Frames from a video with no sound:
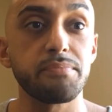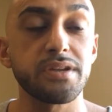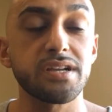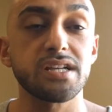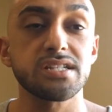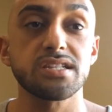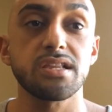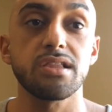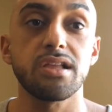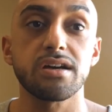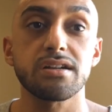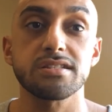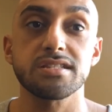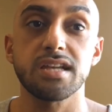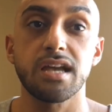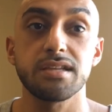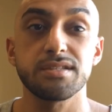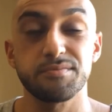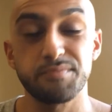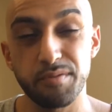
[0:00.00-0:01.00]
because a lot of
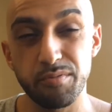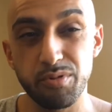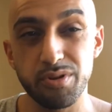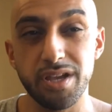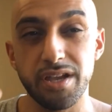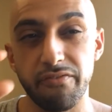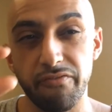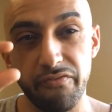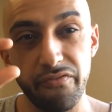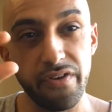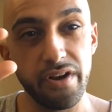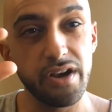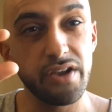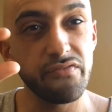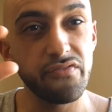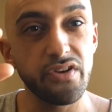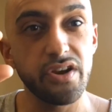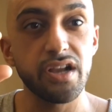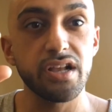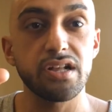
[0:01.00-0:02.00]
times people get very,
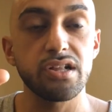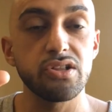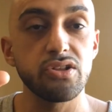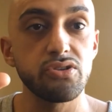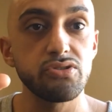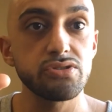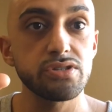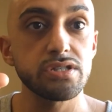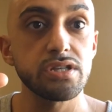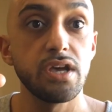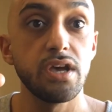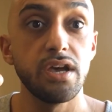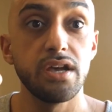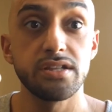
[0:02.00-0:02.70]
very close